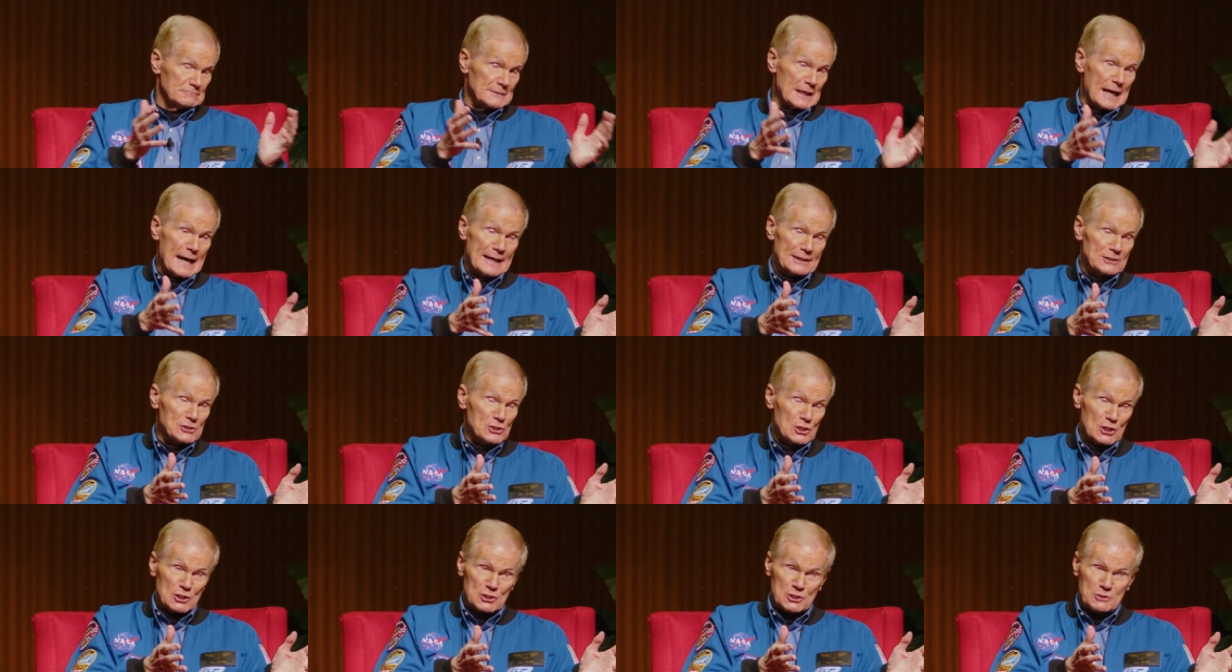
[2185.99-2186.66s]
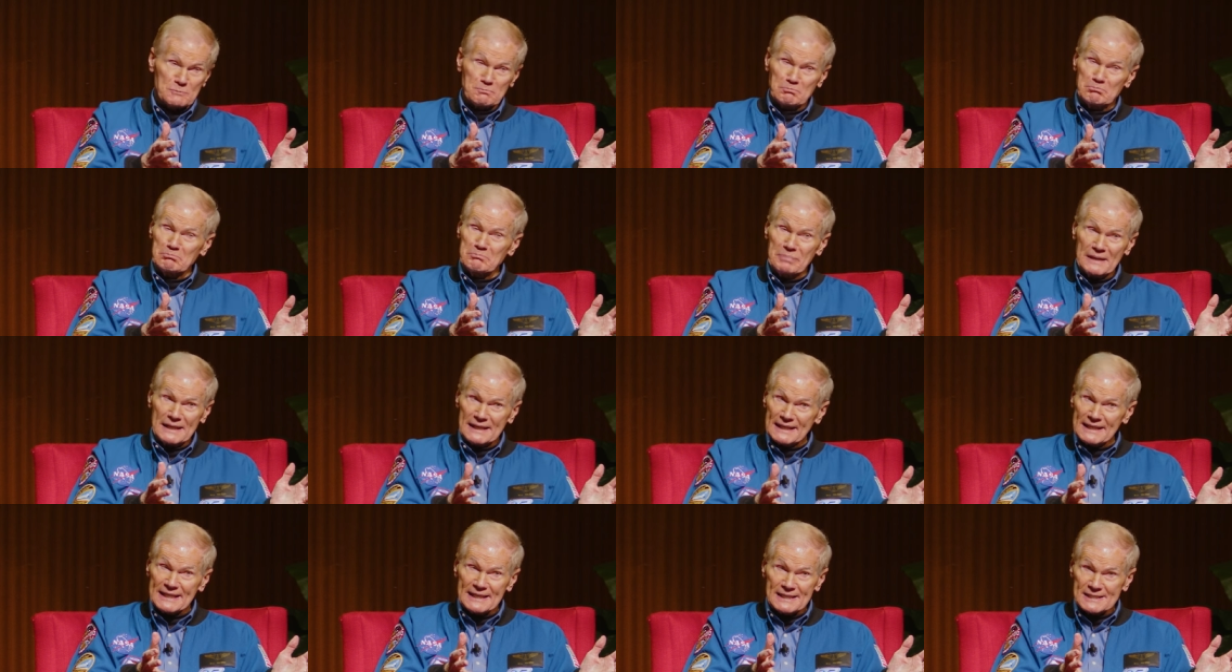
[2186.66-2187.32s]
not just
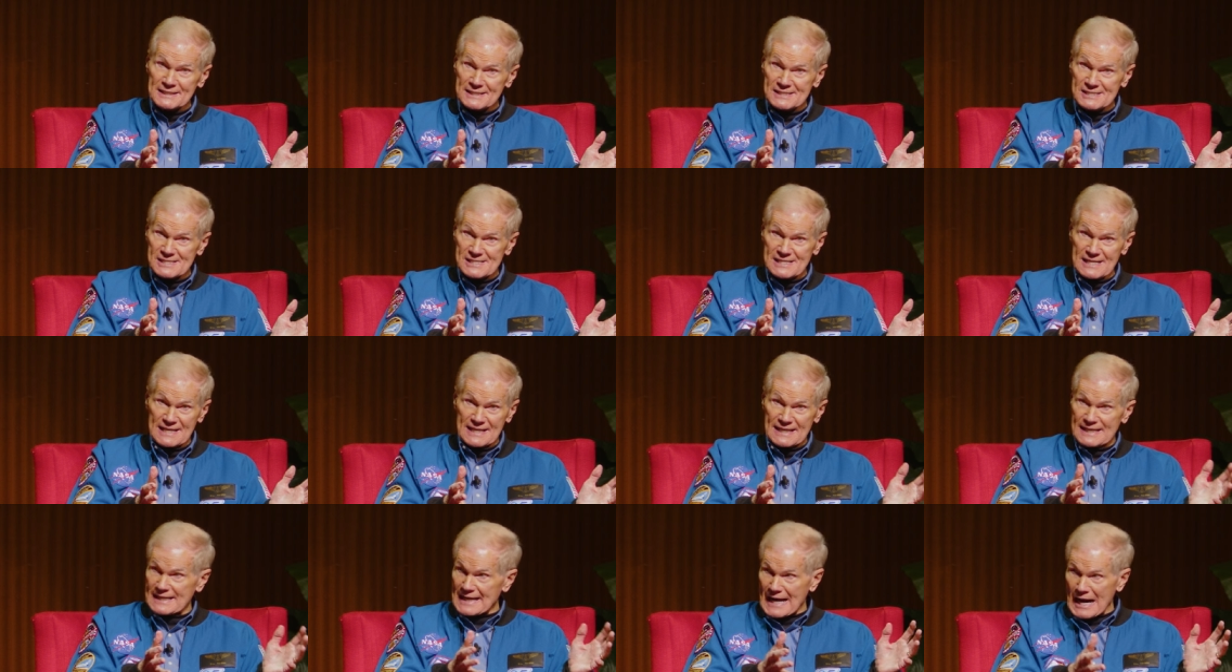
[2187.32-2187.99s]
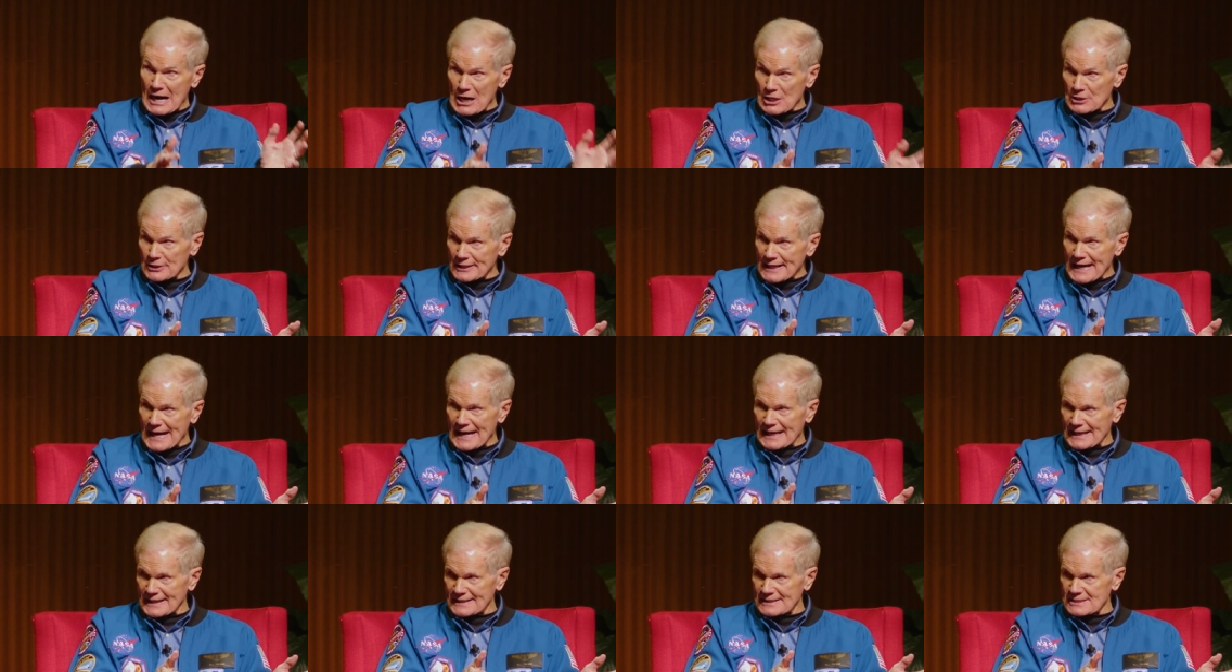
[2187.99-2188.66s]
billions in our
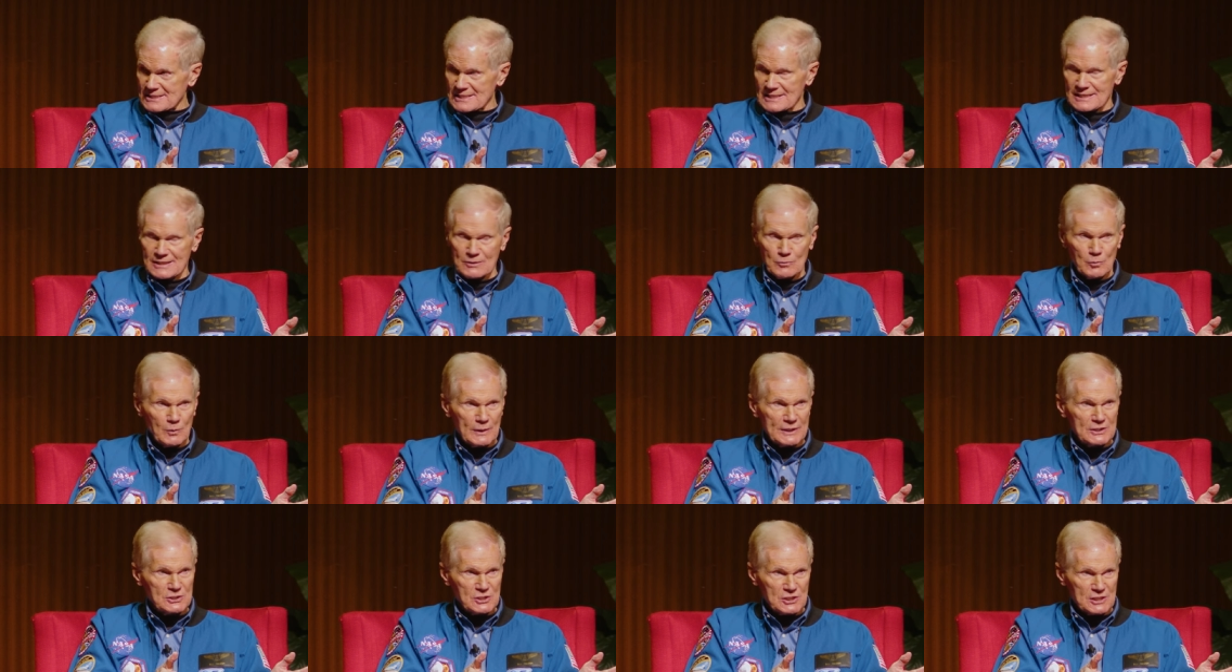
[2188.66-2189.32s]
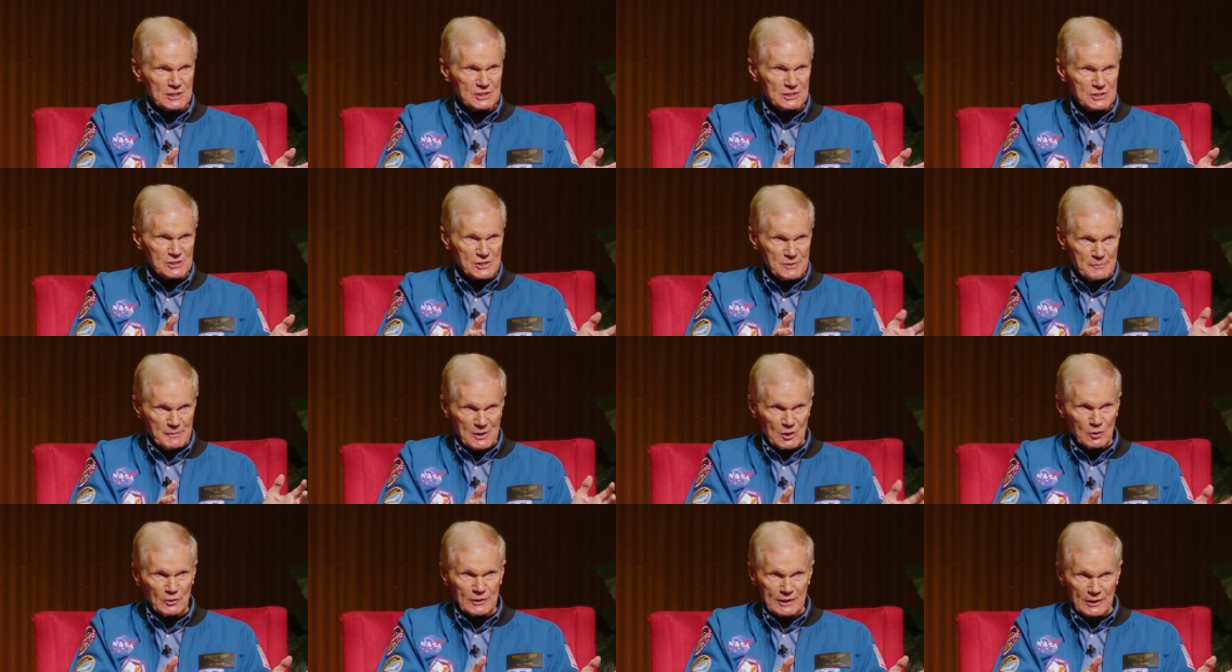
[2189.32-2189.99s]
galaxy, which is the
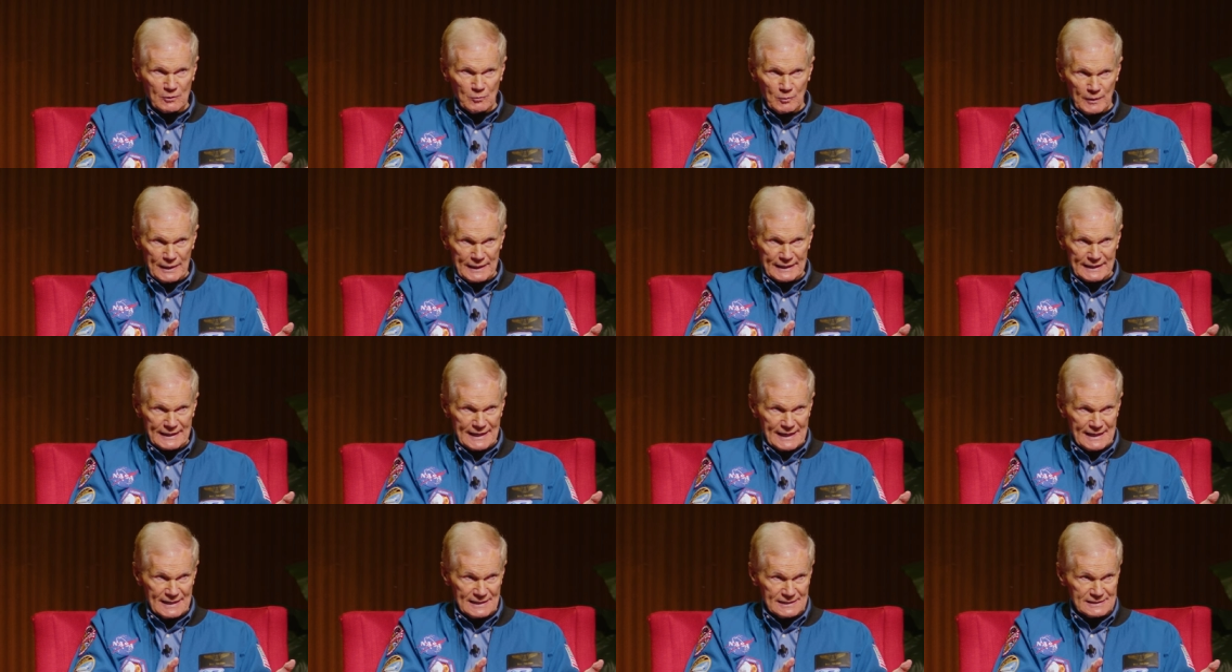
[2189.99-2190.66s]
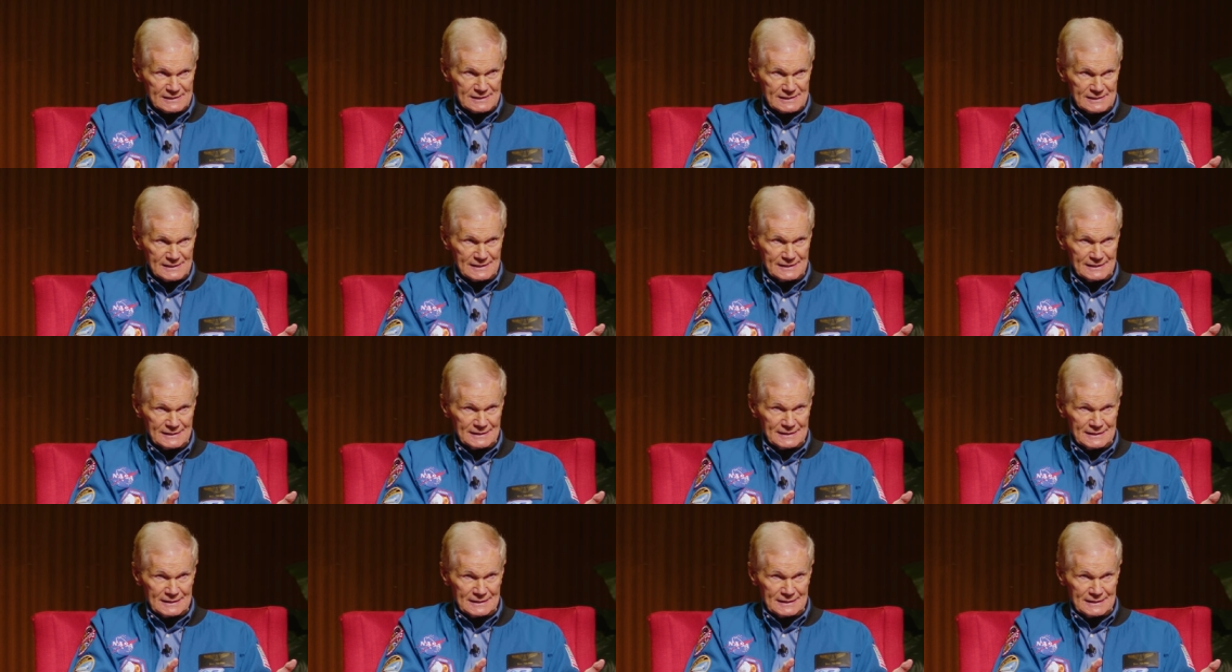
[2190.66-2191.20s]
Milky Way galaxy,